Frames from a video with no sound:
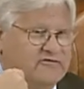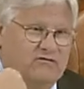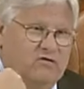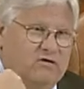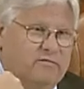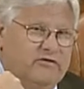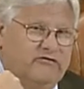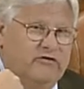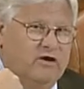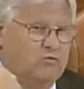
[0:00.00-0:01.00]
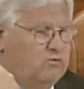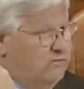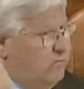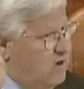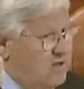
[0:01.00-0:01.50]
It's going to be shared
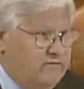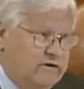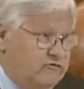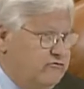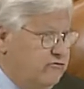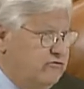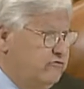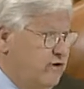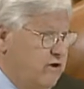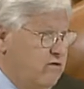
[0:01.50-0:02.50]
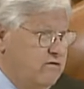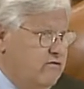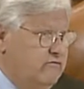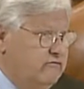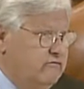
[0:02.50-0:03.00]
with private insurance
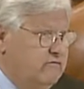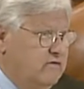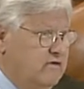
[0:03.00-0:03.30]
carriers,